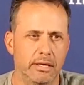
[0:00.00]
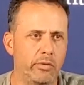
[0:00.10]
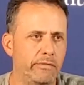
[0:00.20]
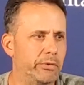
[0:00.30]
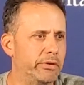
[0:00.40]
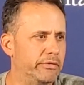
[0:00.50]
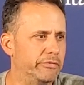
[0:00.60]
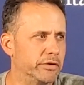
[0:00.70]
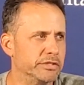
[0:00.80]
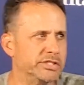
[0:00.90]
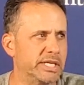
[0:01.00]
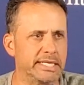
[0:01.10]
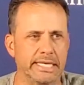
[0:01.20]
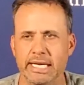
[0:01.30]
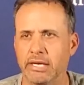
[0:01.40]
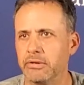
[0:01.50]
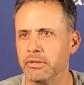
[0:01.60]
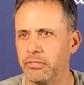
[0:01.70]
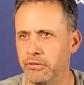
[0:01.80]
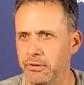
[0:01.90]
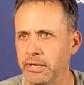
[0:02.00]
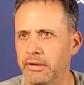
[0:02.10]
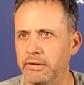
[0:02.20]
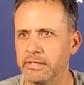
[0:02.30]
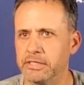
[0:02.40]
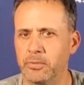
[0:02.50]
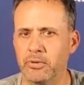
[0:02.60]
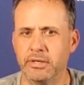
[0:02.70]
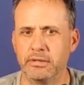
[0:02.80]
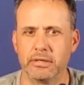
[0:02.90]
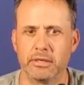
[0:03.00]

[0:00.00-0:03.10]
We've put in first and second down and third down at this point.